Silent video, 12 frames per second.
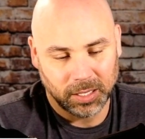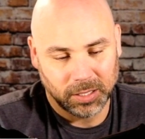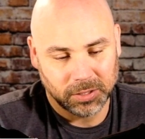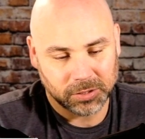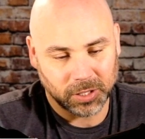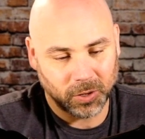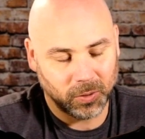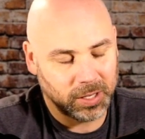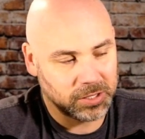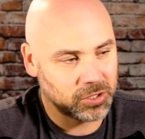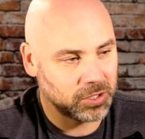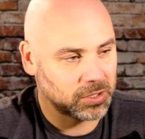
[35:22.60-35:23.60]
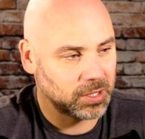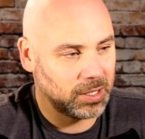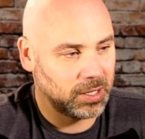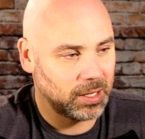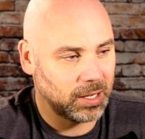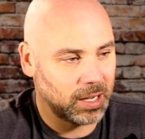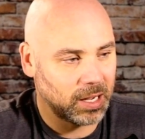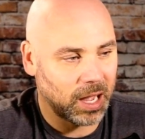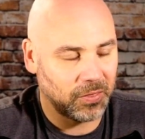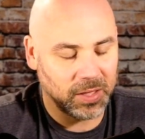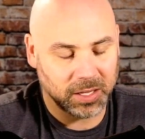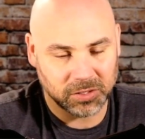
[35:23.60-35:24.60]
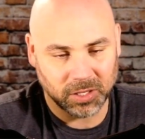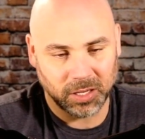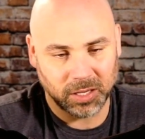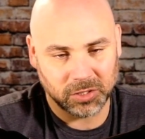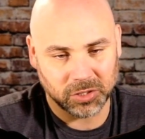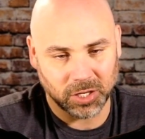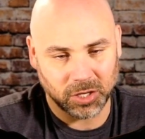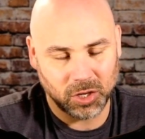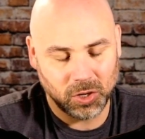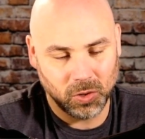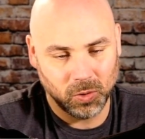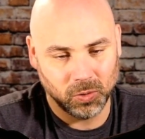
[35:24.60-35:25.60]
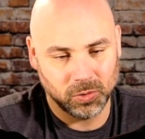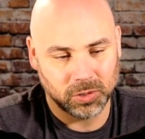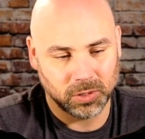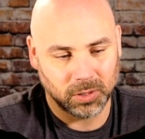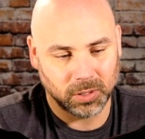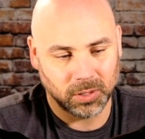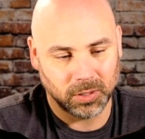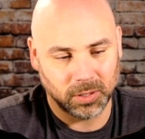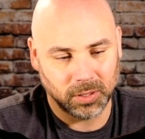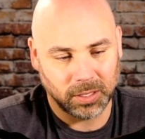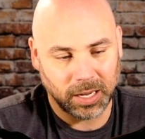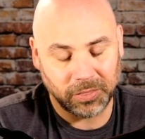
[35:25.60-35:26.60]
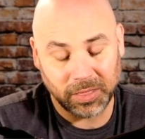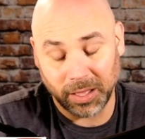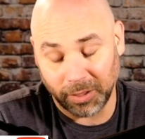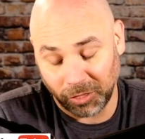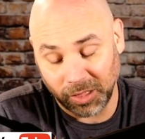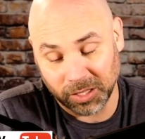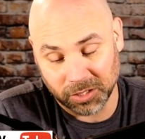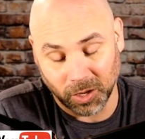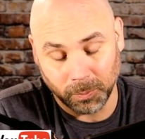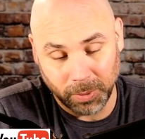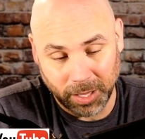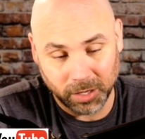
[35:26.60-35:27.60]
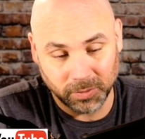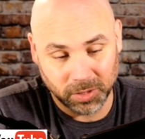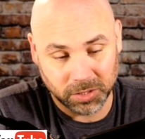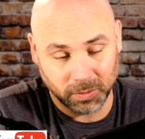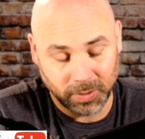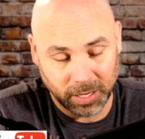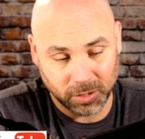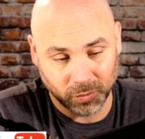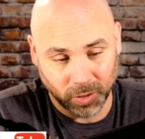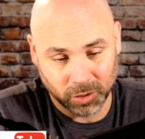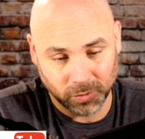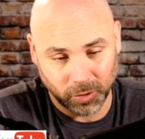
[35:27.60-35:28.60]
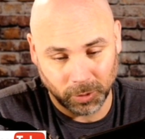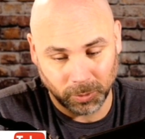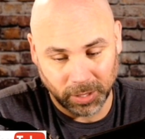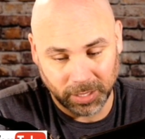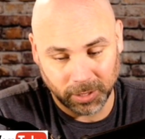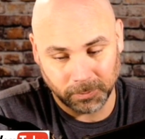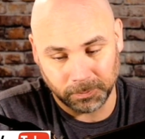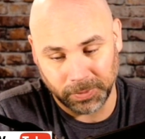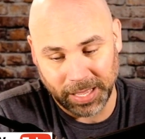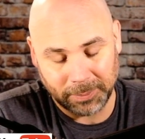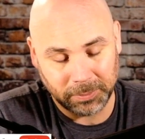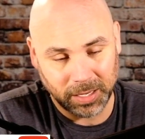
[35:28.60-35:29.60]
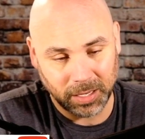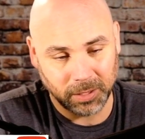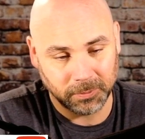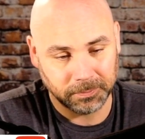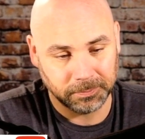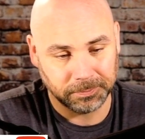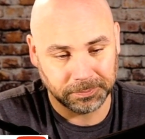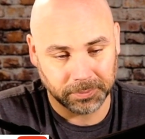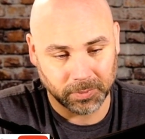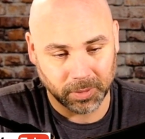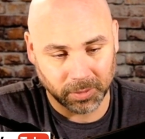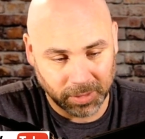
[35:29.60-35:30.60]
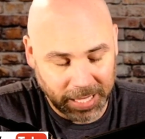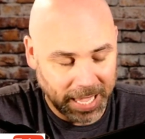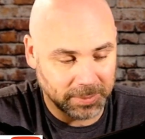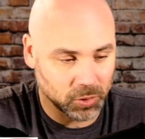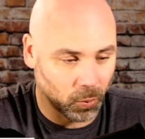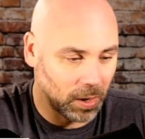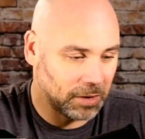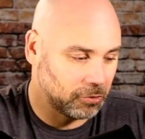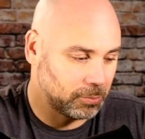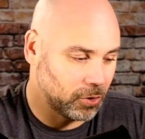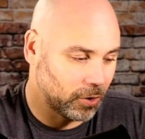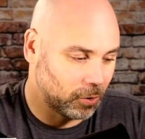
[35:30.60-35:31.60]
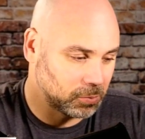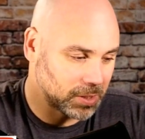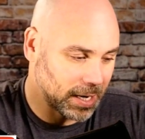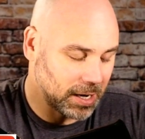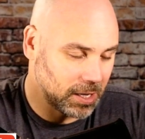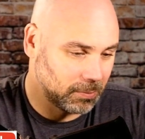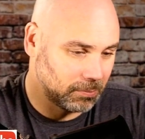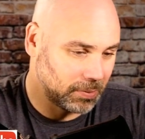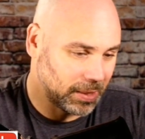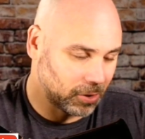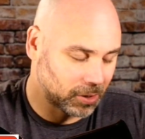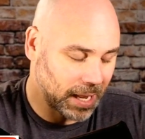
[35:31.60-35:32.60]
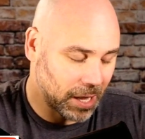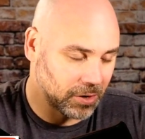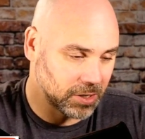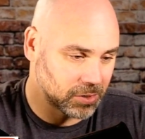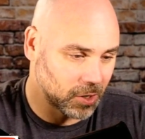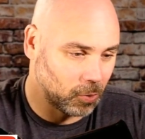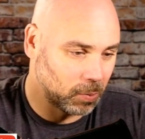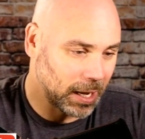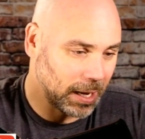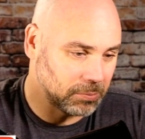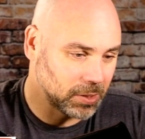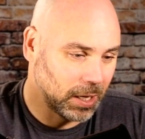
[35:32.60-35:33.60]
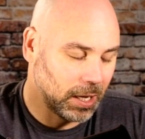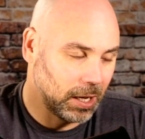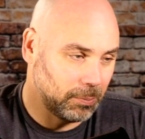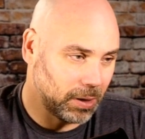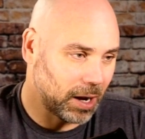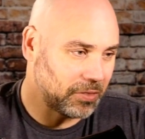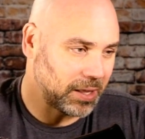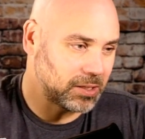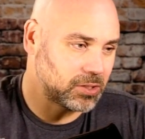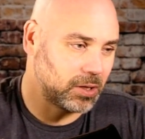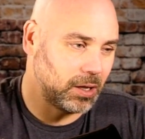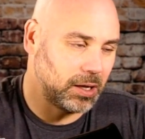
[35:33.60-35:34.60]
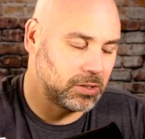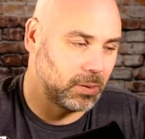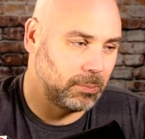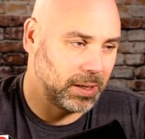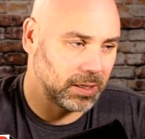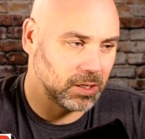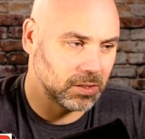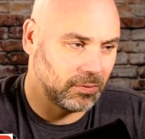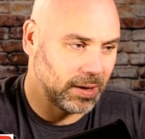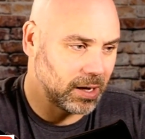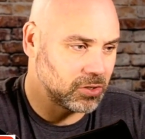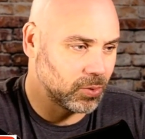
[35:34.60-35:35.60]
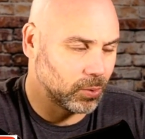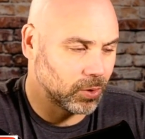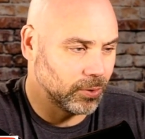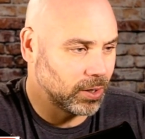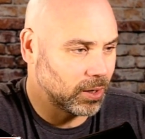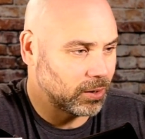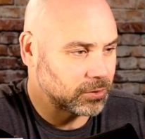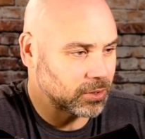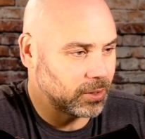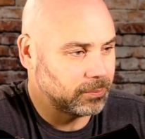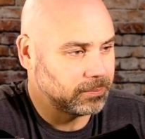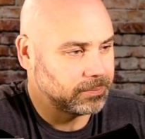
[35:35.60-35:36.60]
So it's just, I think it's a just a huge, I think it's a competitive disadvantage, first of all, playing that many games away from your home stadium that are counted as home games. But I think it's a big disadvantage in recruiting also.